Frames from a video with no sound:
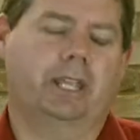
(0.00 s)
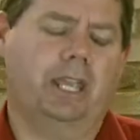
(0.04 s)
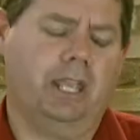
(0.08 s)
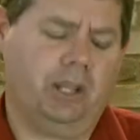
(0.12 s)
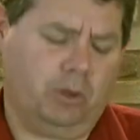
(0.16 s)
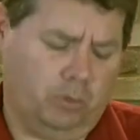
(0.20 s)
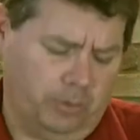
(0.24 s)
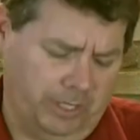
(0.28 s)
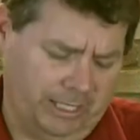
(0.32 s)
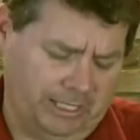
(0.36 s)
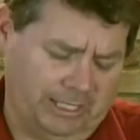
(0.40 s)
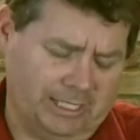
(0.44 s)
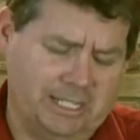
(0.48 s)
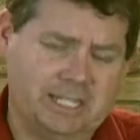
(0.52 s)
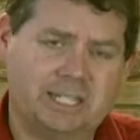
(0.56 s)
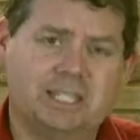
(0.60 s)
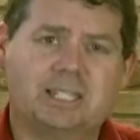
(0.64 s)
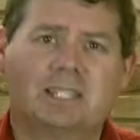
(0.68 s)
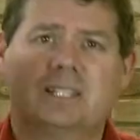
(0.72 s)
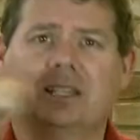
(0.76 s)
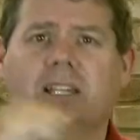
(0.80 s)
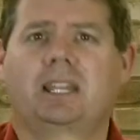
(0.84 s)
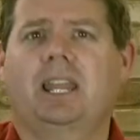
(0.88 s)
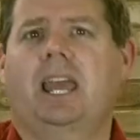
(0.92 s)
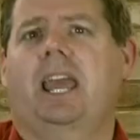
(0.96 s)
He quickly
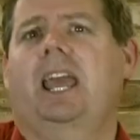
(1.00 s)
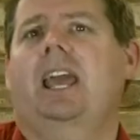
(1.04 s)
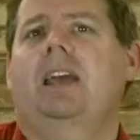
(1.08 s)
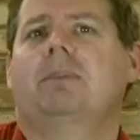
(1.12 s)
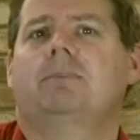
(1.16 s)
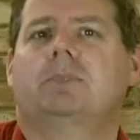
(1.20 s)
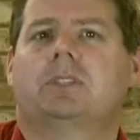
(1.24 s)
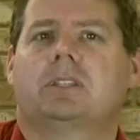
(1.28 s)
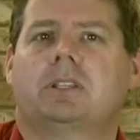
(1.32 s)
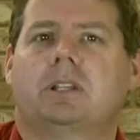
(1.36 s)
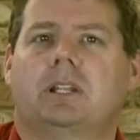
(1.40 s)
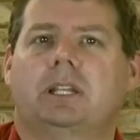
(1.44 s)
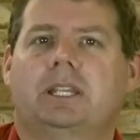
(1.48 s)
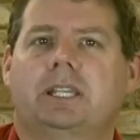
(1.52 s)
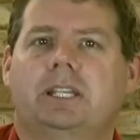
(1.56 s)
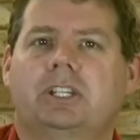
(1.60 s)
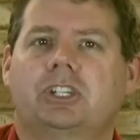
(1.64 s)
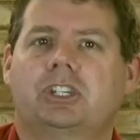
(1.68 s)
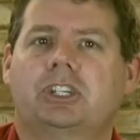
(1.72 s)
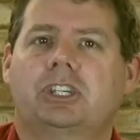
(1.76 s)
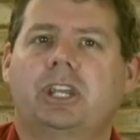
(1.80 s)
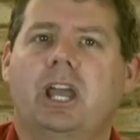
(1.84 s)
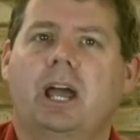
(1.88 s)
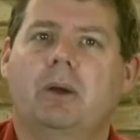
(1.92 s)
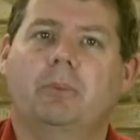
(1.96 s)
slams the lid
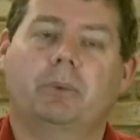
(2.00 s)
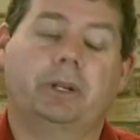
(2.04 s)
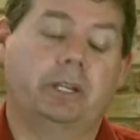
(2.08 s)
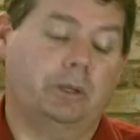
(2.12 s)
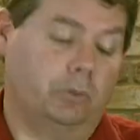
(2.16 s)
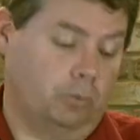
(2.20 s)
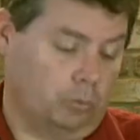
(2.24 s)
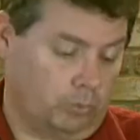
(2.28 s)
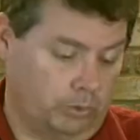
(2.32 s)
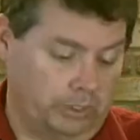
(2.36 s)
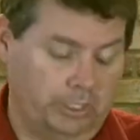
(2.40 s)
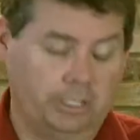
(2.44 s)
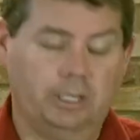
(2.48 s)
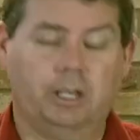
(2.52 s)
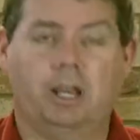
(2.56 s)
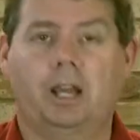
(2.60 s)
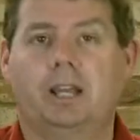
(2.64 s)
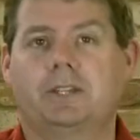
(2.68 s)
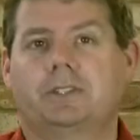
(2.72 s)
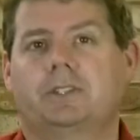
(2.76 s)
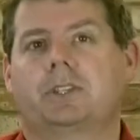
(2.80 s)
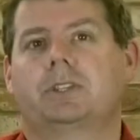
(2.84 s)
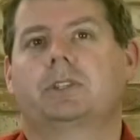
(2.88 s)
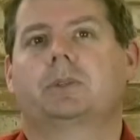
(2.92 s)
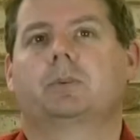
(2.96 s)
shut when he
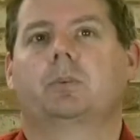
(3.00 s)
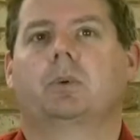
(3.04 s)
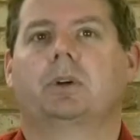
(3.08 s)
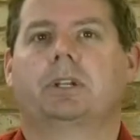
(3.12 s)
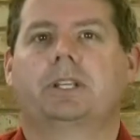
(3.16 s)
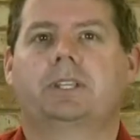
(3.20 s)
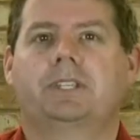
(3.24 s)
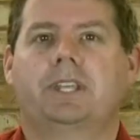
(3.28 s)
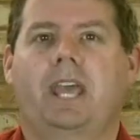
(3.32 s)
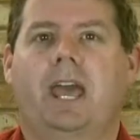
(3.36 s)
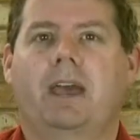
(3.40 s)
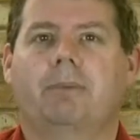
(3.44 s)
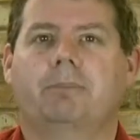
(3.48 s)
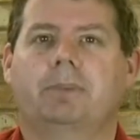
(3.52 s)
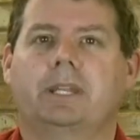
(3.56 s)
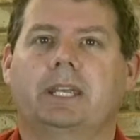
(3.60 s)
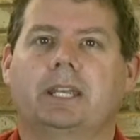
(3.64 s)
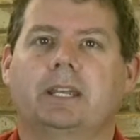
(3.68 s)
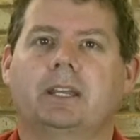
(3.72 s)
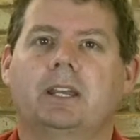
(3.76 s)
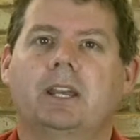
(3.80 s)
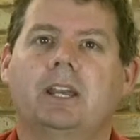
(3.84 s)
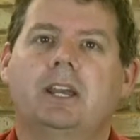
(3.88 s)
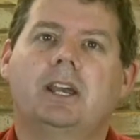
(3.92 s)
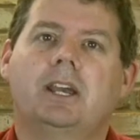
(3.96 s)
realizes what is
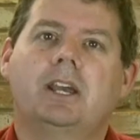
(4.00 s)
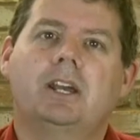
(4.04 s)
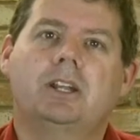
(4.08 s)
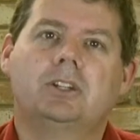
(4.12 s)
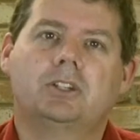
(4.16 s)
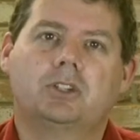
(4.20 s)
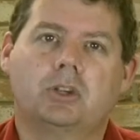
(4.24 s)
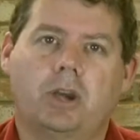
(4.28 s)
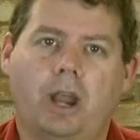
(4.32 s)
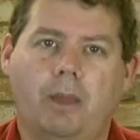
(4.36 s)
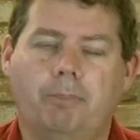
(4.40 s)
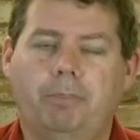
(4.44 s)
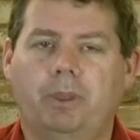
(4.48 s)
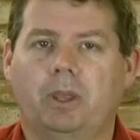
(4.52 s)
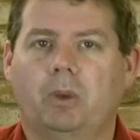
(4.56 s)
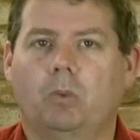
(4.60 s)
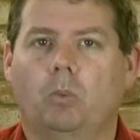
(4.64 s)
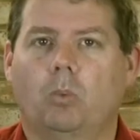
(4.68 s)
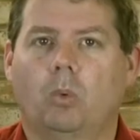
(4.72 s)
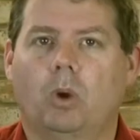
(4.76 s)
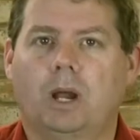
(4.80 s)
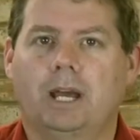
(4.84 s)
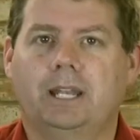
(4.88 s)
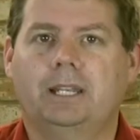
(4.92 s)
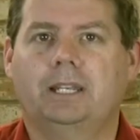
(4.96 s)
happening, trapping
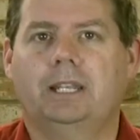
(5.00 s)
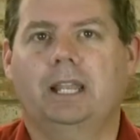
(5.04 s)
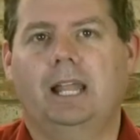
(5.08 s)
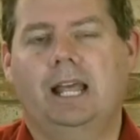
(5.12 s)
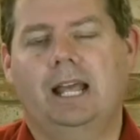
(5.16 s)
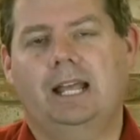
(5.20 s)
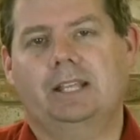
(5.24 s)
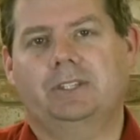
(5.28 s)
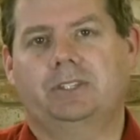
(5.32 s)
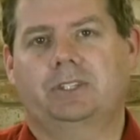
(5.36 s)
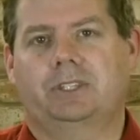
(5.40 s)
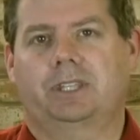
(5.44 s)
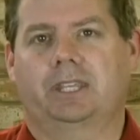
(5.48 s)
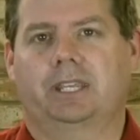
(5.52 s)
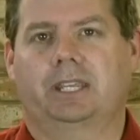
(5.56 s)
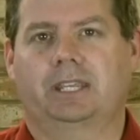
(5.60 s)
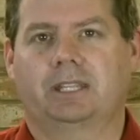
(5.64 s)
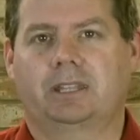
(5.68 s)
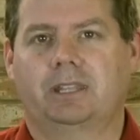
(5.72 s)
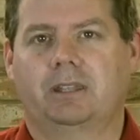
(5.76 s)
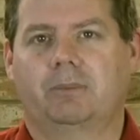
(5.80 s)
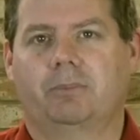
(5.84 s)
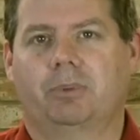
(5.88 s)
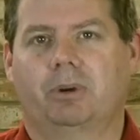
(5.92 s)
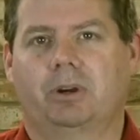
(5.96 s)
one last thing
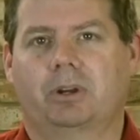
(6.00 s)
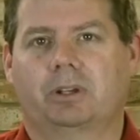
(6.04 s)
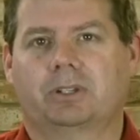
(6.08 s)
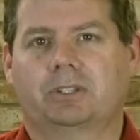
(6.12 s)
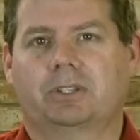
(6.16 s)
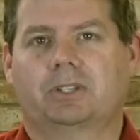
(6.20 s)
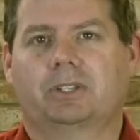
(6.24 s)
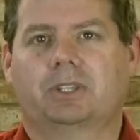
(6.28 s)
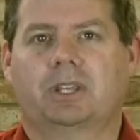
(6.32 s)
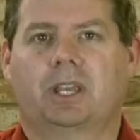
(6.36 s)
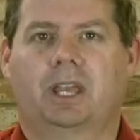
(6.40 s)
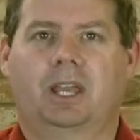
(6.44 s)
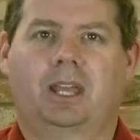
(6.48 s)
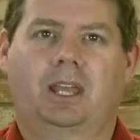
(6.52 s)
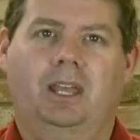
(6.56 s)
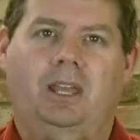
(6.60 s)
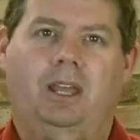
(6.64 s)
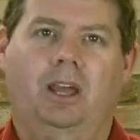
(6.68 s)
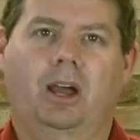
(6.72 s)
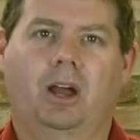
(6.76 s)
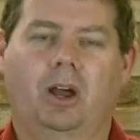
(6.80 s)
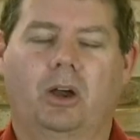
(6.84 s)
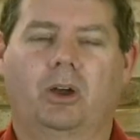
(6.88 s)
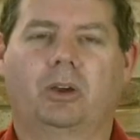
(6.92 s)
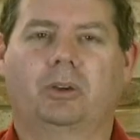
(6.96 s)
in the box,
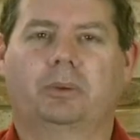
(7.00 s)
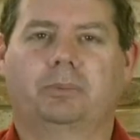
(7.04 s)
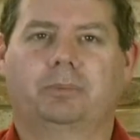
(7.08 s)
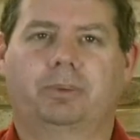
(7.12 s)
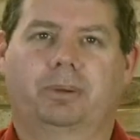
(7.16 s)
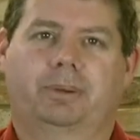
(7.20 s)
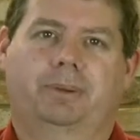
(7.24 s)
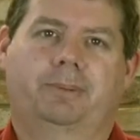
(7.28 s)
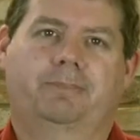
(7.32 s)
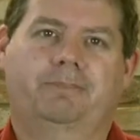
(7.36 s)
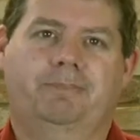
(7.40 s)
hope.